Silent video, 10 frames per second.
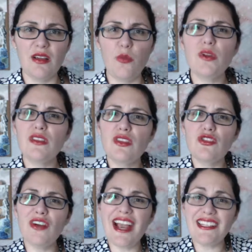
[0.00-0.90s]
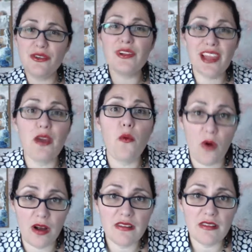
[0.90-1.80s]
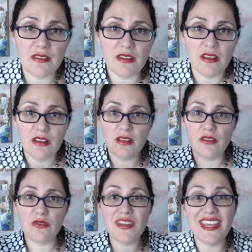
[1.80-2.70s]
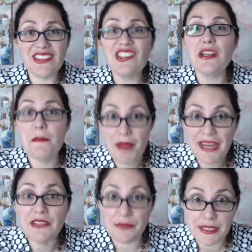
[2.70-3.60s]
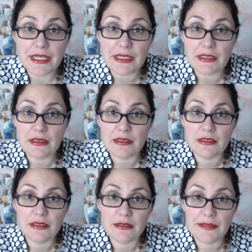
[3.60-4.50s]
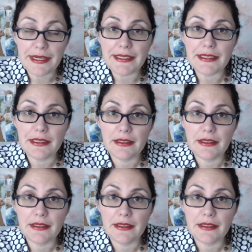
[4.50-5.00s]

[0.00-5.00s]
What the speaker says: what your ideal client wants. So engaging in mind reading, right?